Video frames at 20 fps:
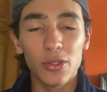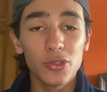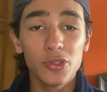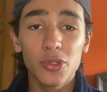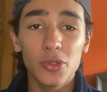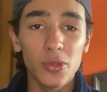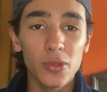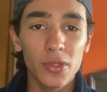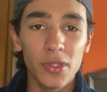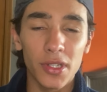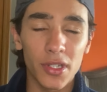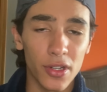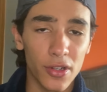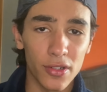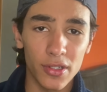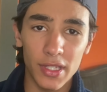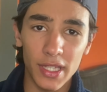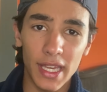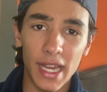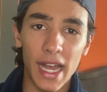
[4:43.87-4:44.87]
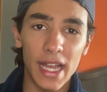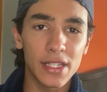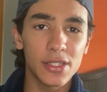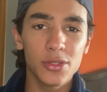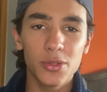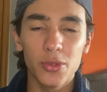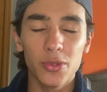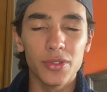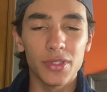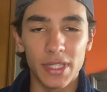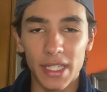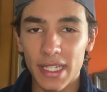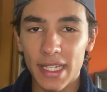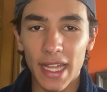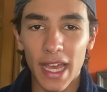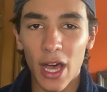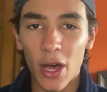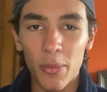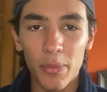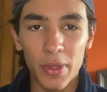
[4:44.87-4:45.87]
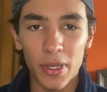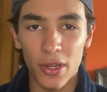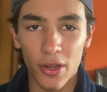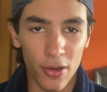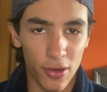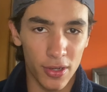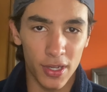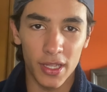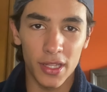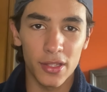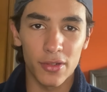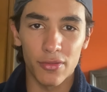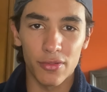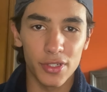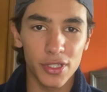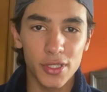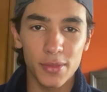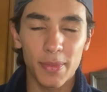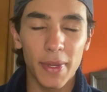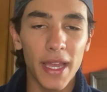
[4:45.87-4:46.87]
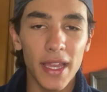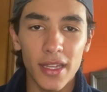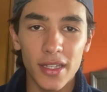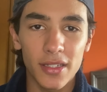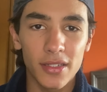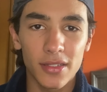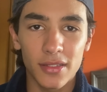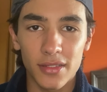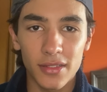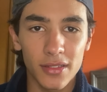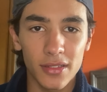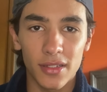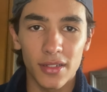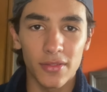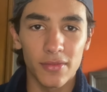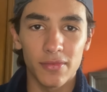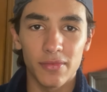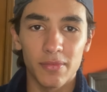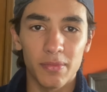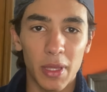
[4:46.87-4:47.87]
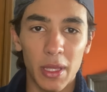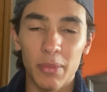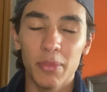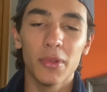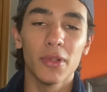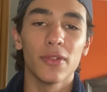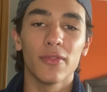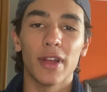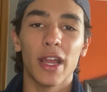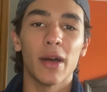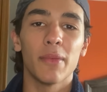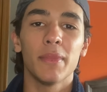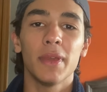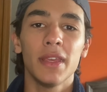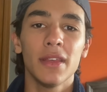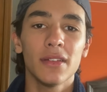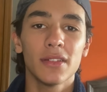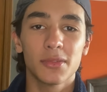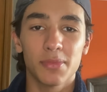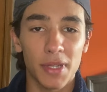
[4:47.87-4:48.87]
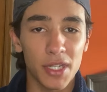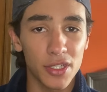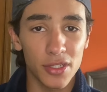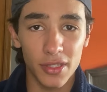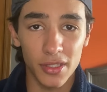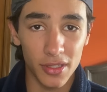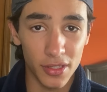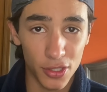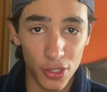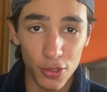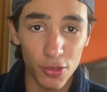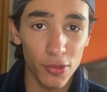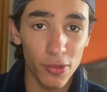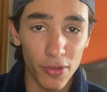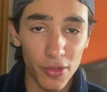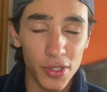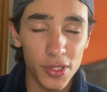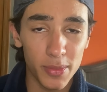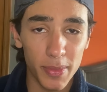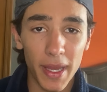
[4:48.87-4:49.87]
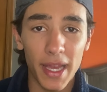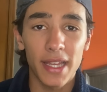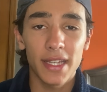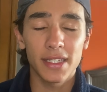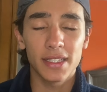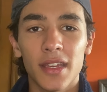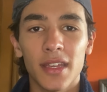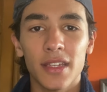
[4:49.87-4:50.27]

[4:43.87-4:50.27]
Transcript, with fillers: school and early high school didn't help in earning the respect of people around me, especially true respect.